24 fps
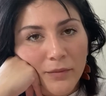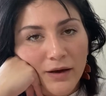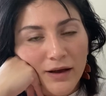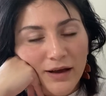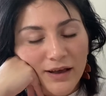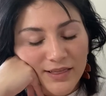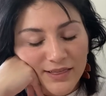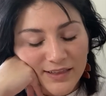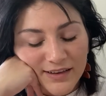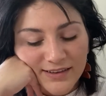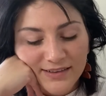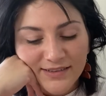
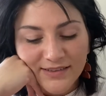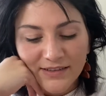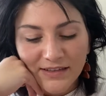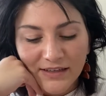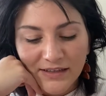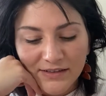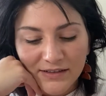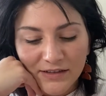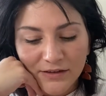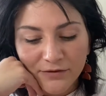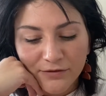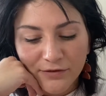This
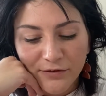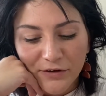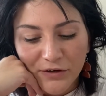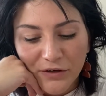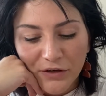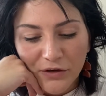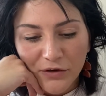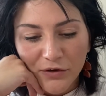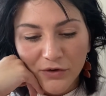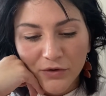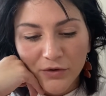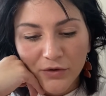season for
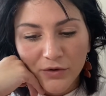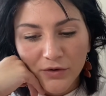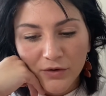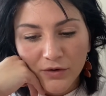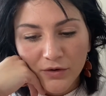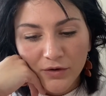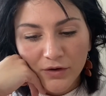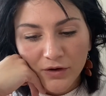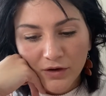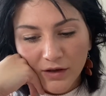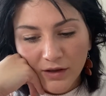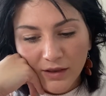you
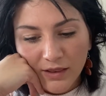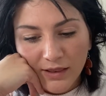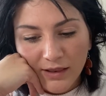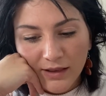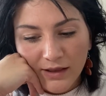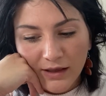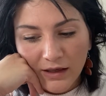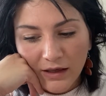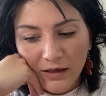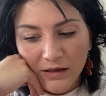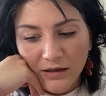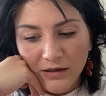
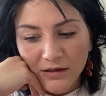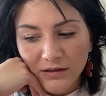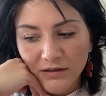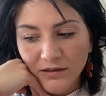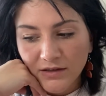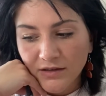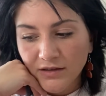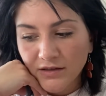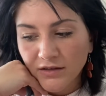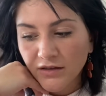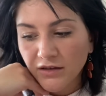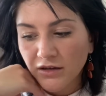
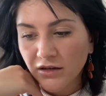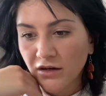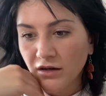is